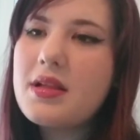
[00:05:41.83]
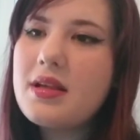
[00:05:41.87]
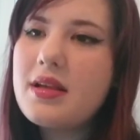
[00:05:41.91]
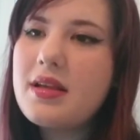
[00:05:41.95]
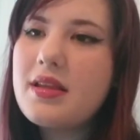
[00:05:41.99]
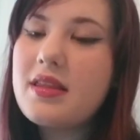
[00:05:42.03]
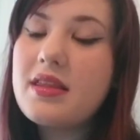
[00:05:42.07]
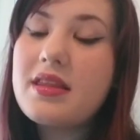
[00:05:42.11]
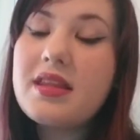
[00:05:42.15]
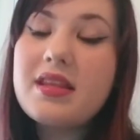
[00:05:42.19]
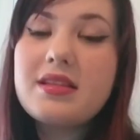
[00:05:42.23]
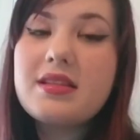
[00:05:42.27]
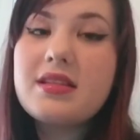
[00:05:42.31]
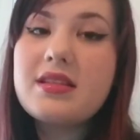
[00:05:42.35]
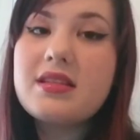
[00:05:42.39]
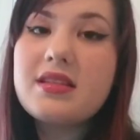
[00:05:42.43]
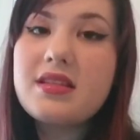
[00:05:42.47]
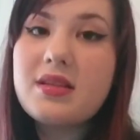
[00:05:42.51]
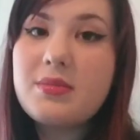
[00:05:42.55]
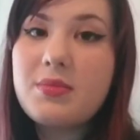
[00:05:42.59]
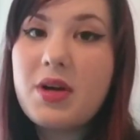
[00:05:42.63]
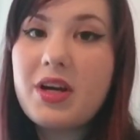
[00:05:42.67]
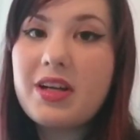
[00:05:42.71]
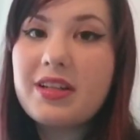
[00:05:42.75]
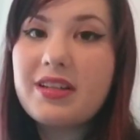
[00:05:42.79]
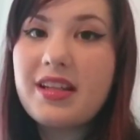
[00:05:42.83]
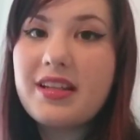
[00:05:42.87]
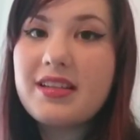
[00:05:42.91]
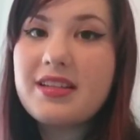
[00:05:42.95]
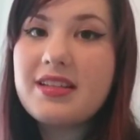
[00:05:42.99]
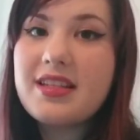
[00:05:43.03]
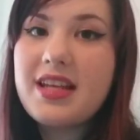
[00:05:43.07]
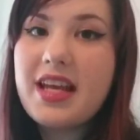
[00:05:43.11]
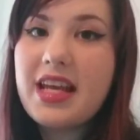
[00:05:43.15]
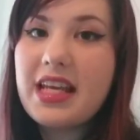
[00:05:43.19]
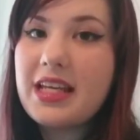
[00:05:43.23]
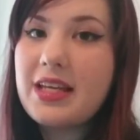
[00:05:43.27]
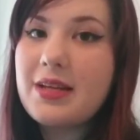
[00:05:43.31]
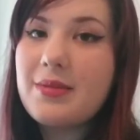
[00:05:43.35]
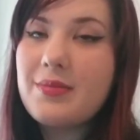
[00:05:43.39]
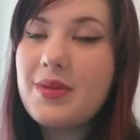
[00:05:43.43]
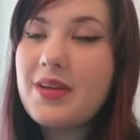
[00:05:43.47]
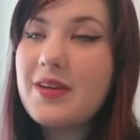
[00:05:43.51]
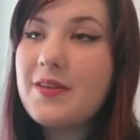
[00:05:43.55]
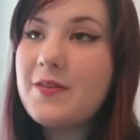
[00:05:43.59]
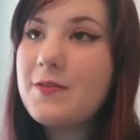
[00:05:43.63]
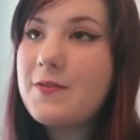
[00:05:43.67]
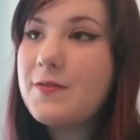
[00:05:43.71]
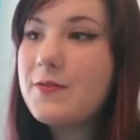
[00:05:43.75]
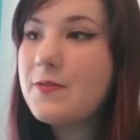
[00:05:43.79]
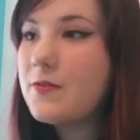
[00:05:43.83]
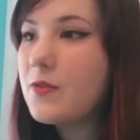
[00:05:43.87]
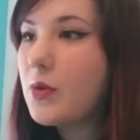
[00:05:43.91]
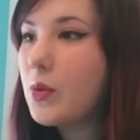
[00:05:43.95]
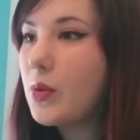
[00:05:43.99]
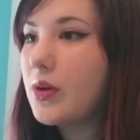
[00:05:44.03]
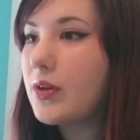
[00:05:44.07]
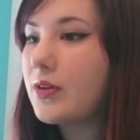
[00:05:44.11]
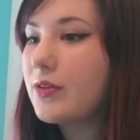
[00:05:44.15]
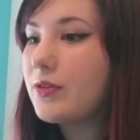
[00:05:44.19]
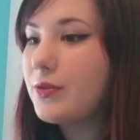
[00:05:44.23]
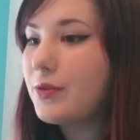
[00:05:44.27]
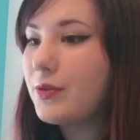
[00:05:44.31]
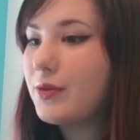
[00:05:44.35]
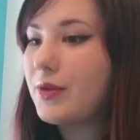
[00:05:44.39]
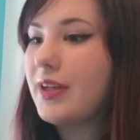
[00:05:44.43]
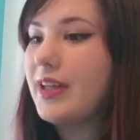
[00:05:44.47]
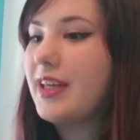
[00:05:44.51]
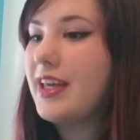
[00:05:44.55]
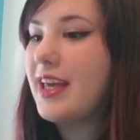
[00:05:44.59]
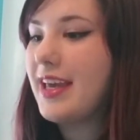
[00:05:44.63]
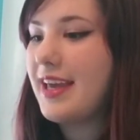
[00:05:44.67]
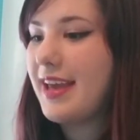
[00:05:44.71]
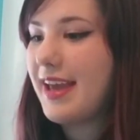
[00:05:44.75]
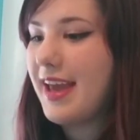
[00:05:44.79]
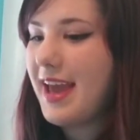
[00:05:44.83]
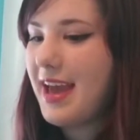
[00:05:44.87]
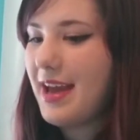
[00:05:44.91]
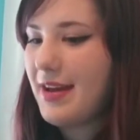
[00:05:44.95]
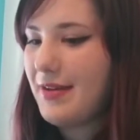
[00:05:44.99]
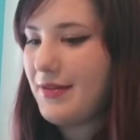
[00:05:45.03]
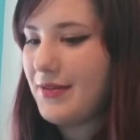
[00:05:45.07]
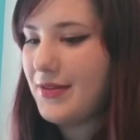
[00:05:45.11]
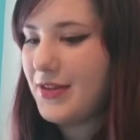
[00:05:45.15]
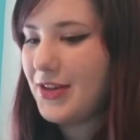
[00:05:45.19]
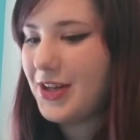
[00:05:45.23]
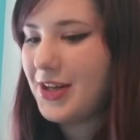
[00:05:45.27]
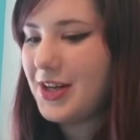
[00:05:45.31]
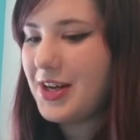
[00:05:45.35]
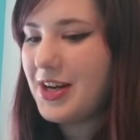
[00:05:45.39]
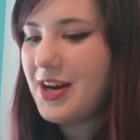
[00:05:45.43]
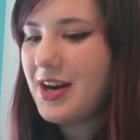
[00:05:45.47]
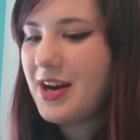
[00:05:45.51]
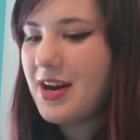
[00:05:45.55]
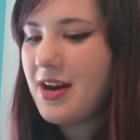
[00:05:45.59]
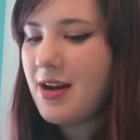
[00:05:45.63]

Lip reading: This is the part that's taken me for freaking ever.